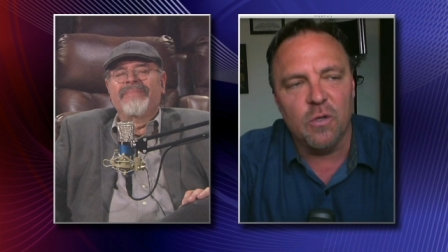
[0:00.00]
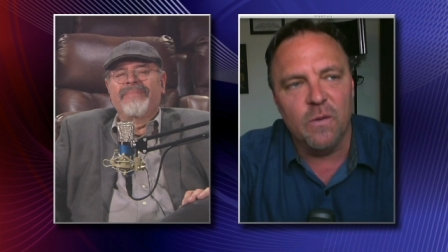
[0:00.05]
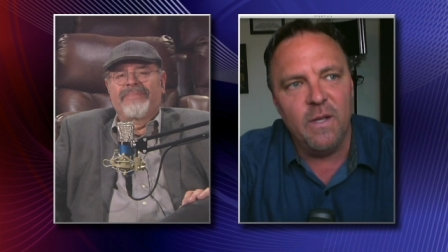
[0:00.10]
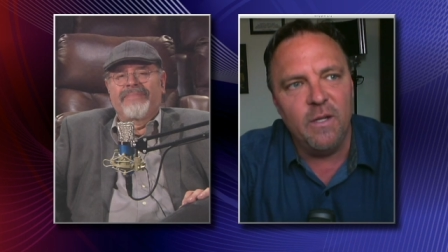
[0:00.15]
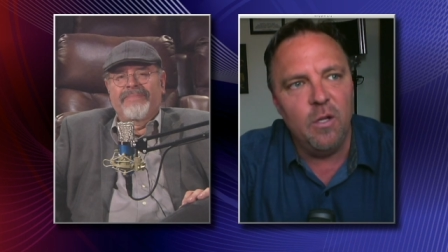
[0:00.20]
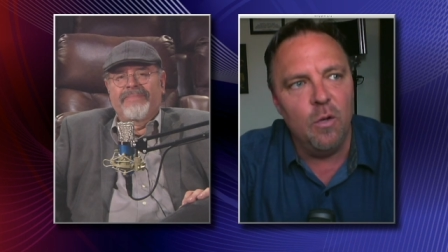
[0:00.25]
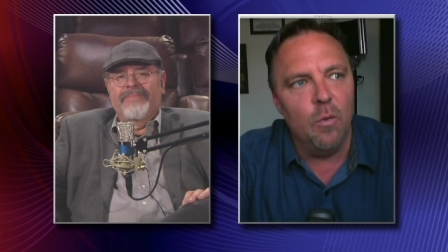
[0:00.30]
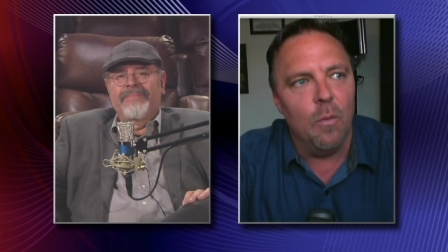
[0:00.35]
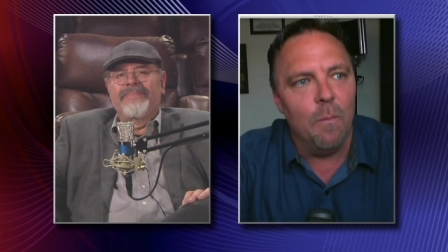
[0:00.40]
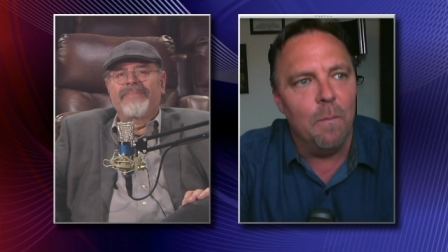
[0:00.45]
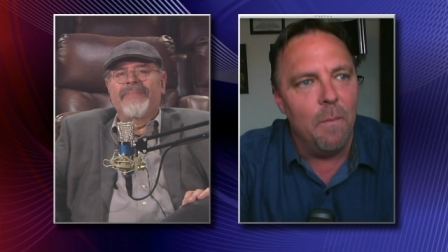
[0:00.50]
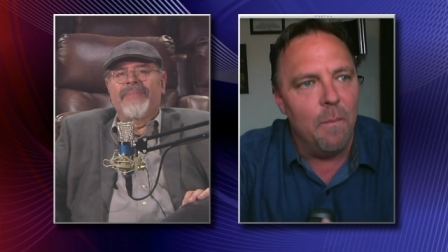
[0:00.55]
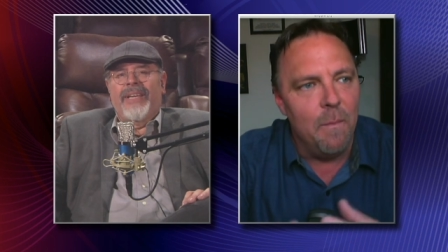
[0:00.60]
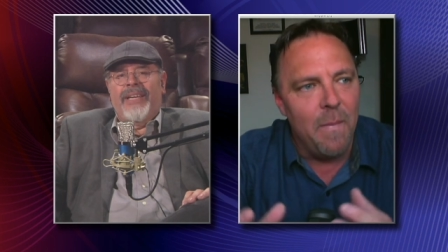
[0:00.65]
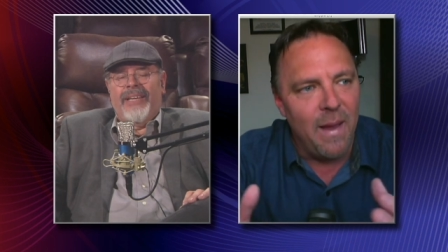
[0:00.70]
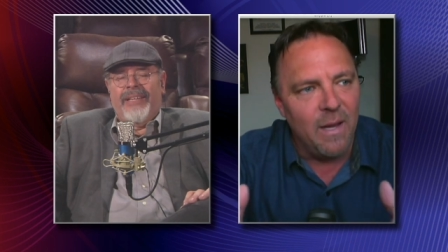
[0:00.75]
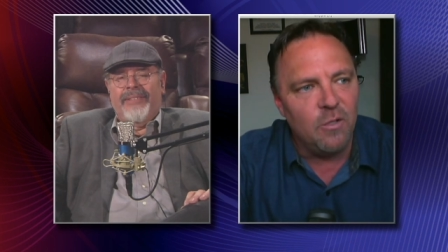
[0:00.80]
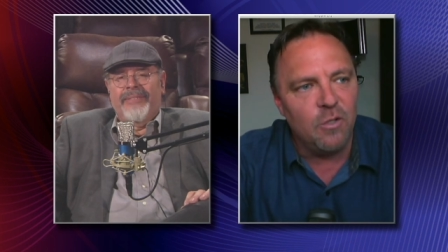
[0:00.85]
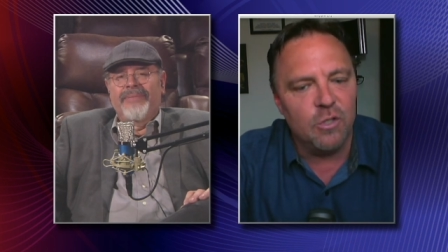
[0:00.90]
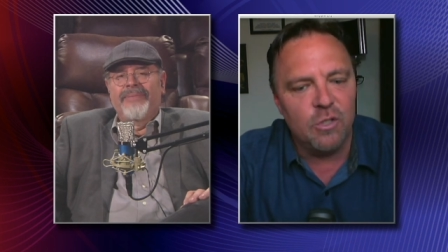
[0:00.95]
So they do
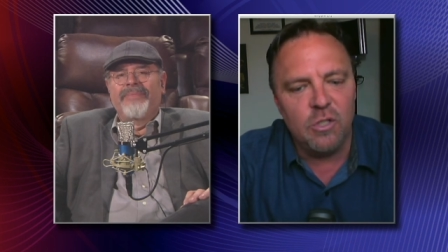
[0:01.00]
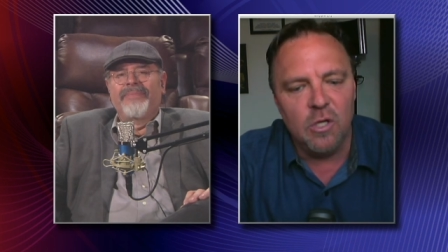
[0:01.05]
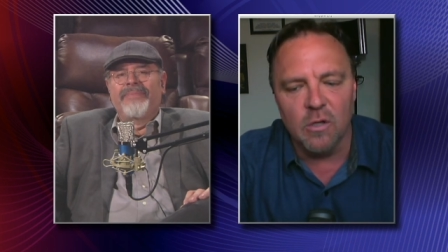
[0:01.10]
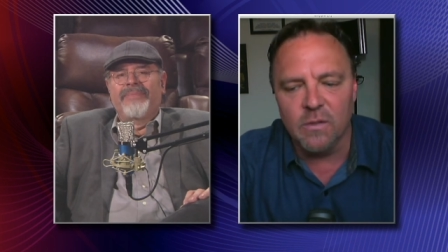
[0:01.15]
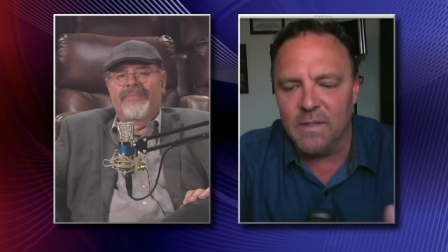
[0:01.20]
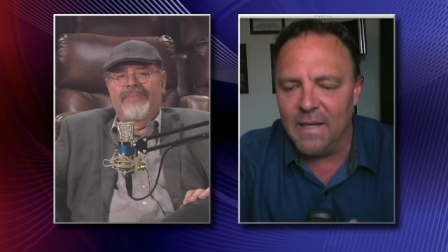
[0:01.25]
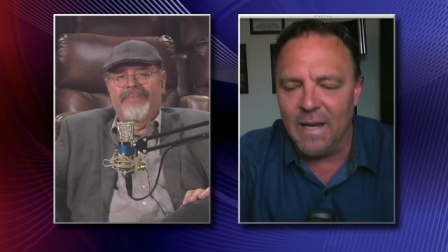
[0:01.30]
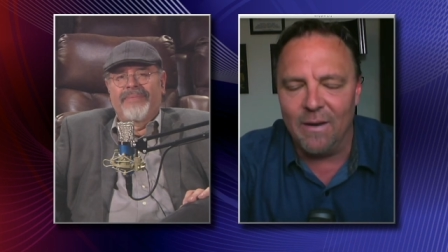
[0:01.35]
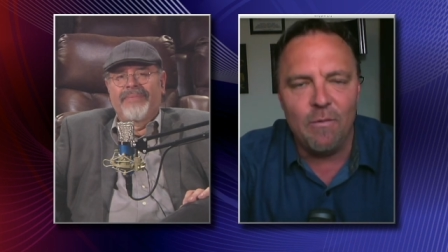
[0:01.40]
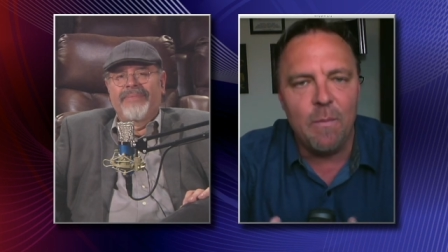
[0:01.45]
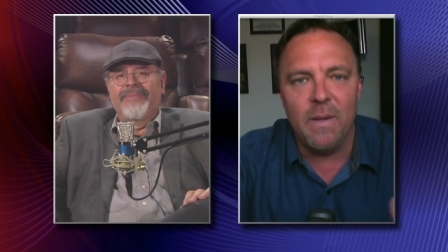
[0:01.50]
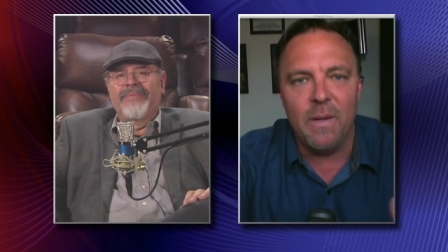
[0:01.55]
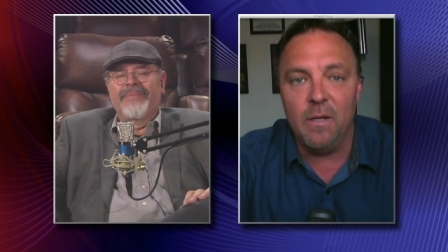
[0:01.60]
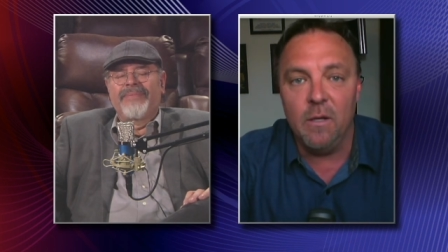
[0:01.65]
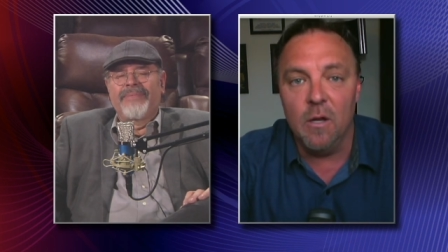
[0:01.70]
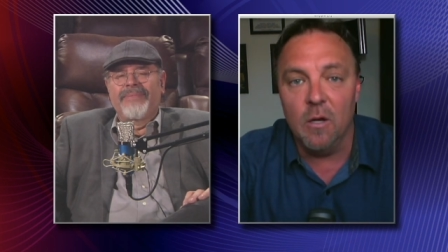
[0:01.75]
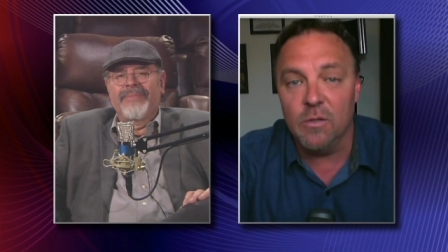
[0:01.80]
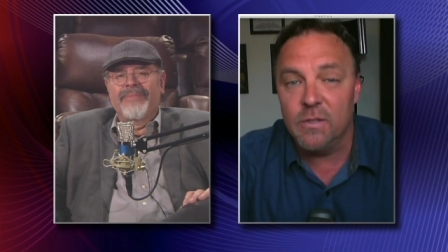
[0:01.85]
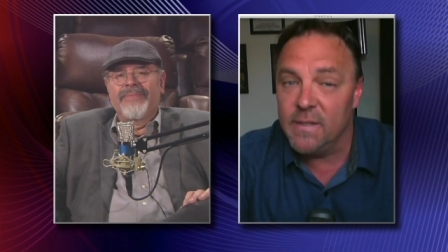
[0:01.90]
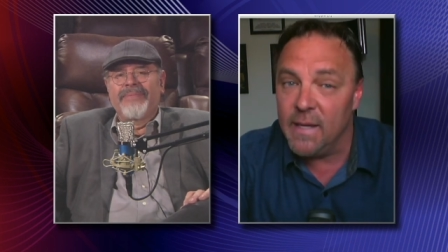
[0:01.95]
major shows that
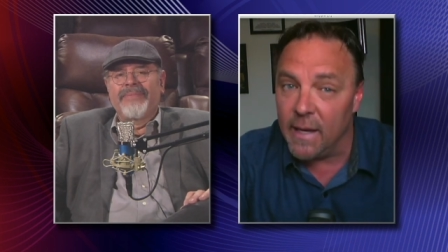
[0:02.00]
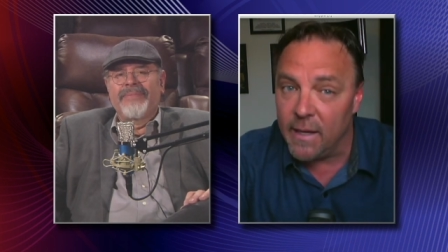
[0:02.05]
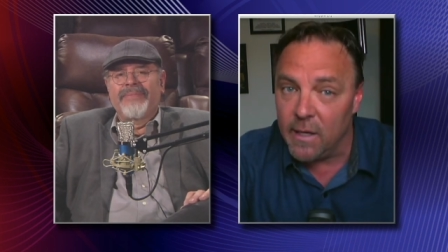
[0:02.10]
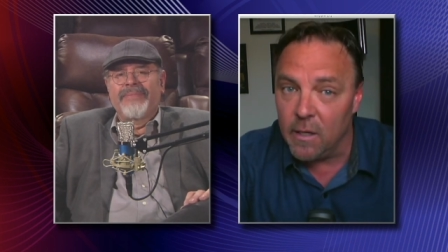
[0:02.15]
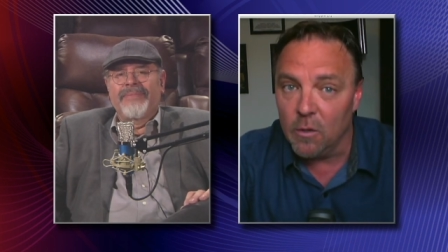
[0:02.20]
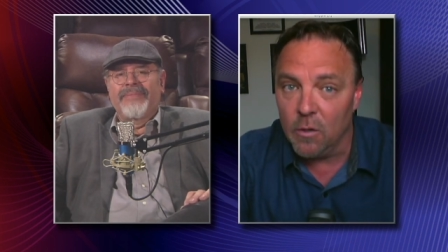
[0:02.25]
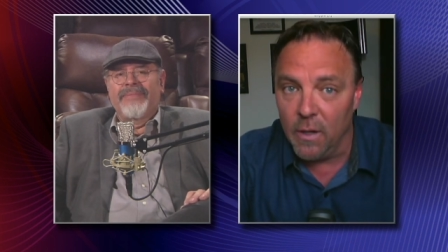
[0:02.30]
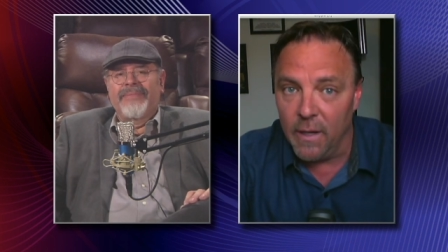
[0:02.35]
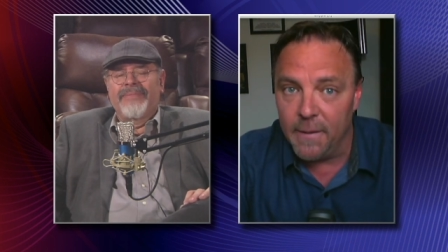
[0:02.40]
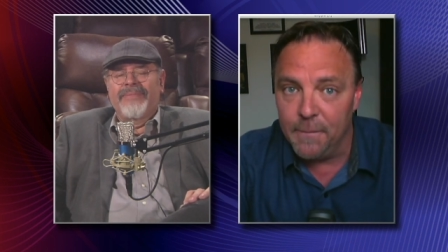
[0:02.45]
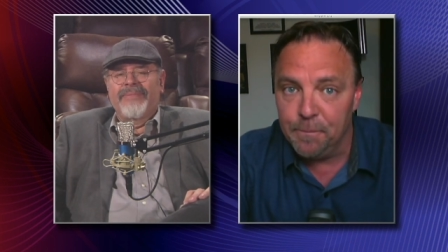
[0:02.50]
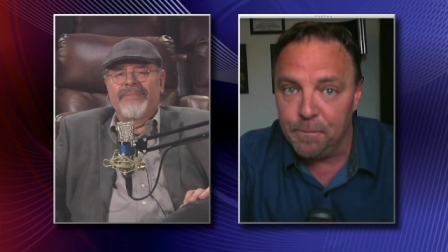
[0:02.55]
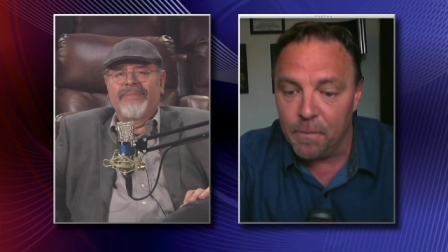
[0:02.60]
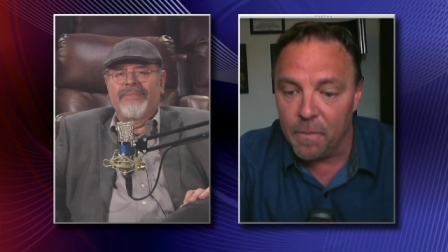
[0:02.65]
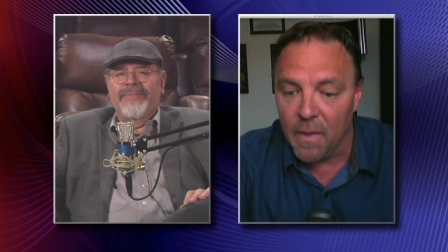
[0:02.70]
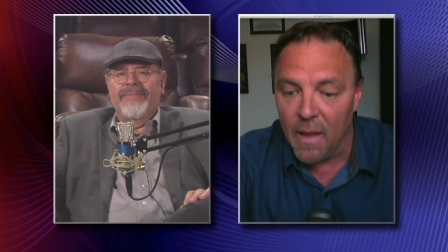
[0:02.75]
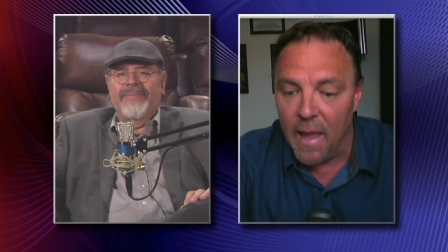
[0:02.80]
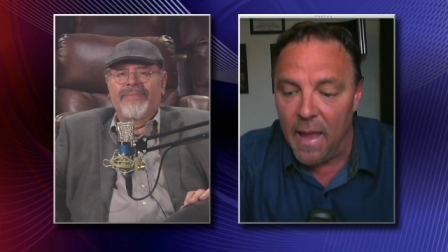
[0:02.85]
everybody knows secularly,